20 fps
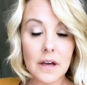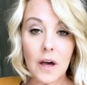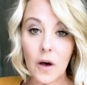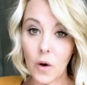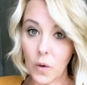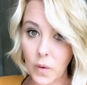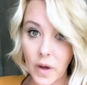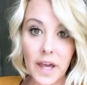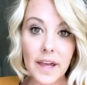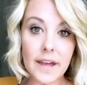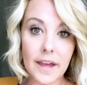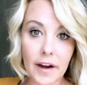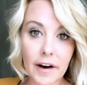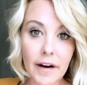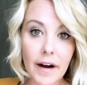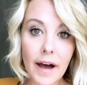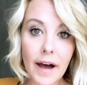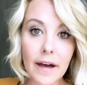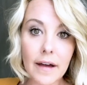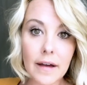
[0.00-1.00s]
okay,
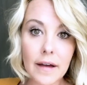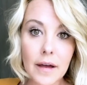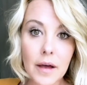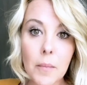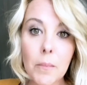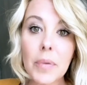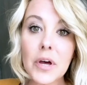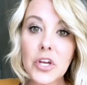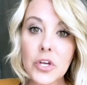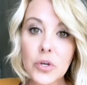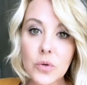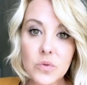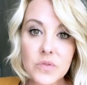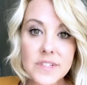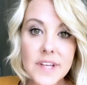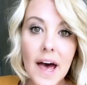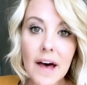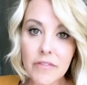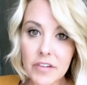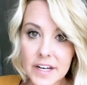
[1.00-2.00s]
Cara, but use
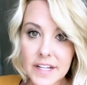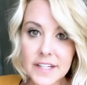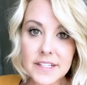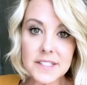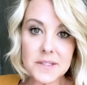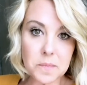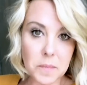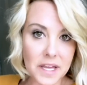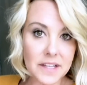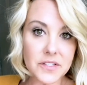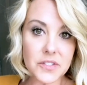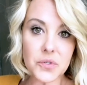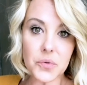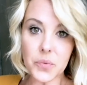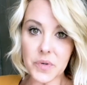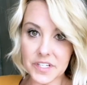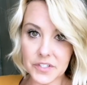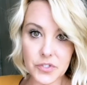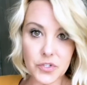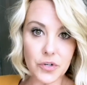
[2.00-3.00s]
evidence-based
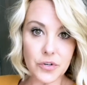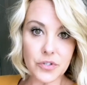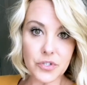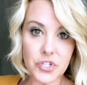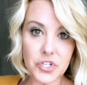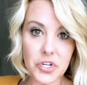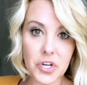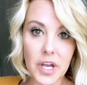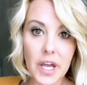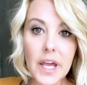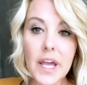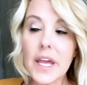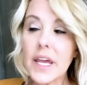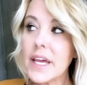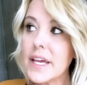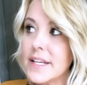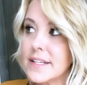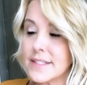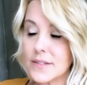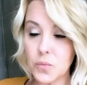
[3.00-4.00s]
research.
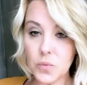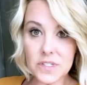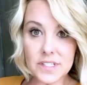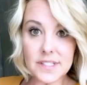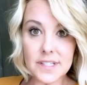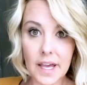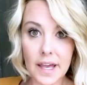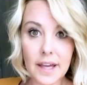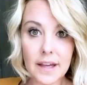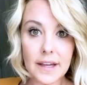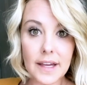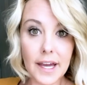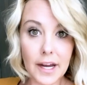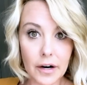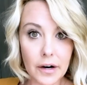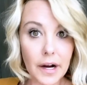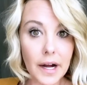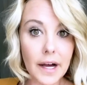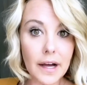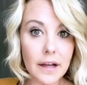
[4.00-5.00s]
He was saying,
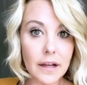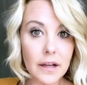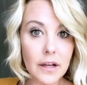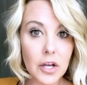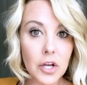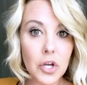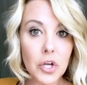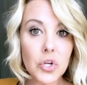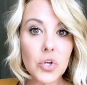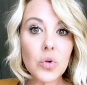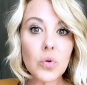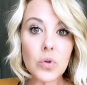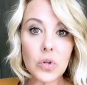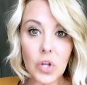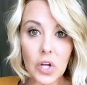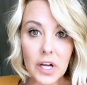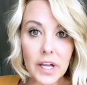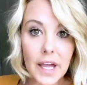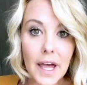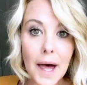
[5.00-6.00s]
Cara, you
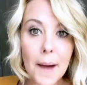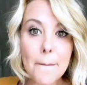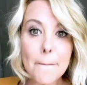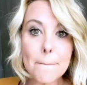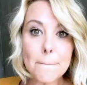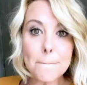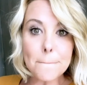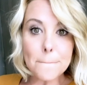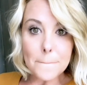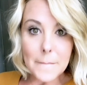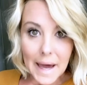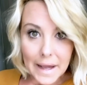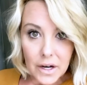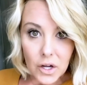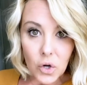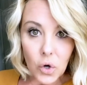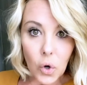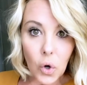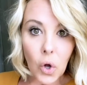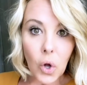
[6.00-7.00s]
look at
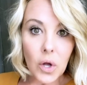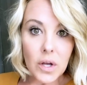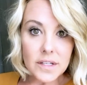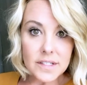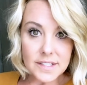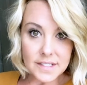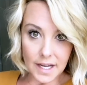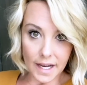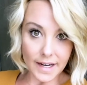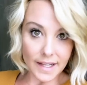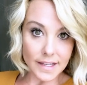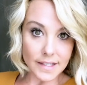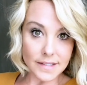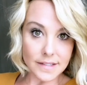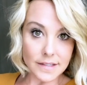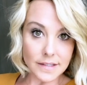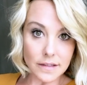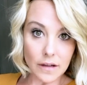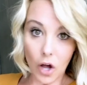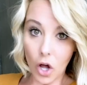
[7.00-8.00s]
medical
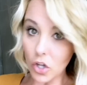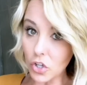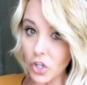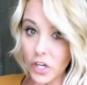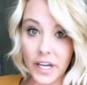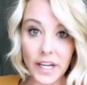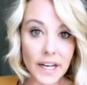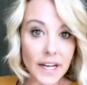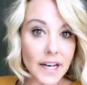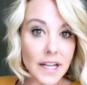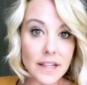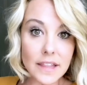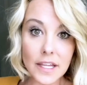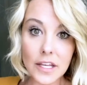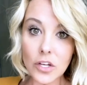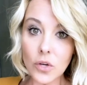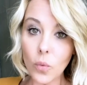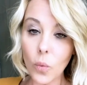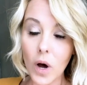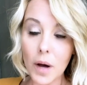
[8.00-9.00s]
studies. I'll look at
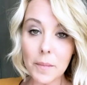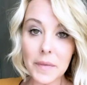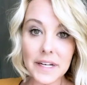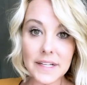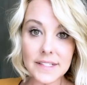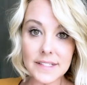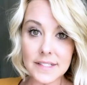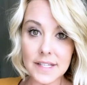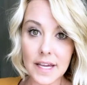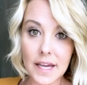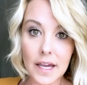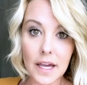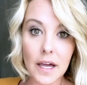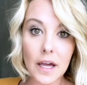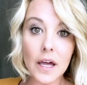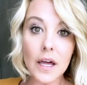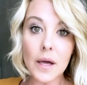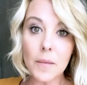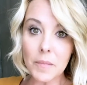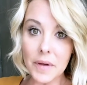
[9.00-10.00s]
anything you want me to see,
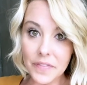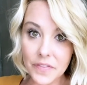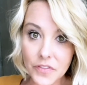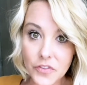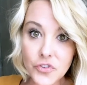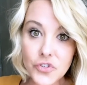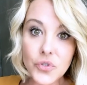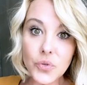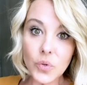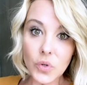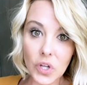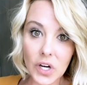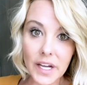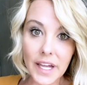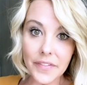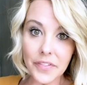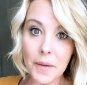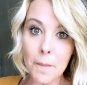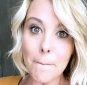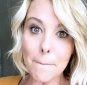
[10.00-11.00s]
but you look
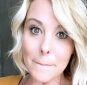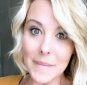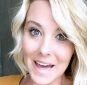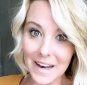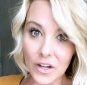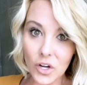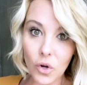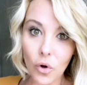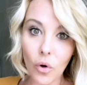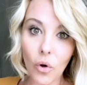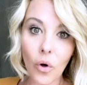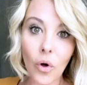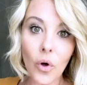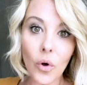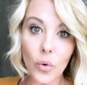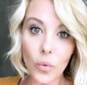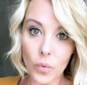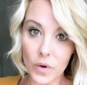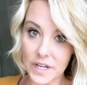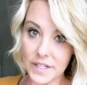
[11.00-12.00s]
at the medical
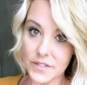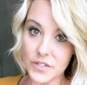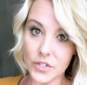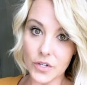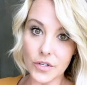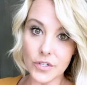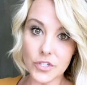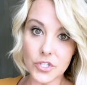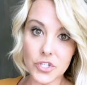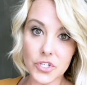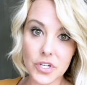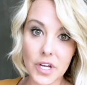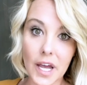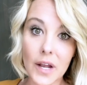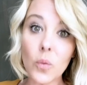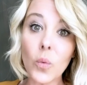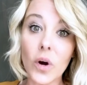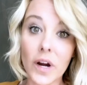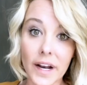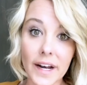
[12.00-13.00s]
research,
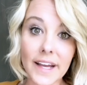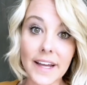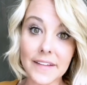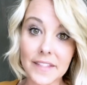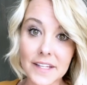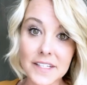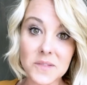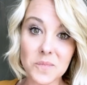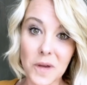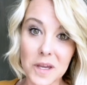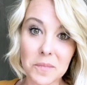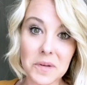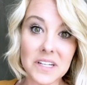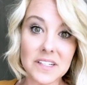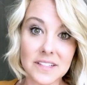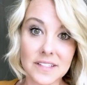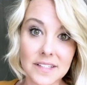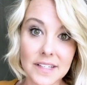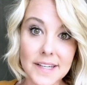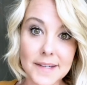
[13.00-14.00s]
and we're going to get this baby to
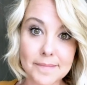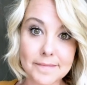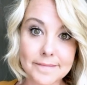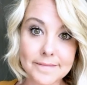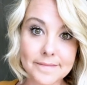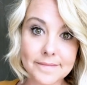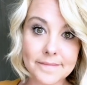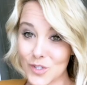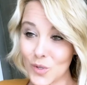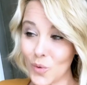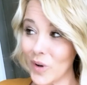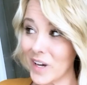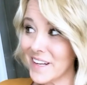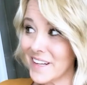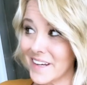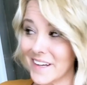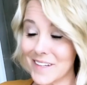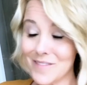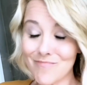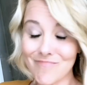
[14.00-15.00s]
sleep. So I
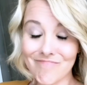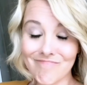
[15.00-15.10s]
did.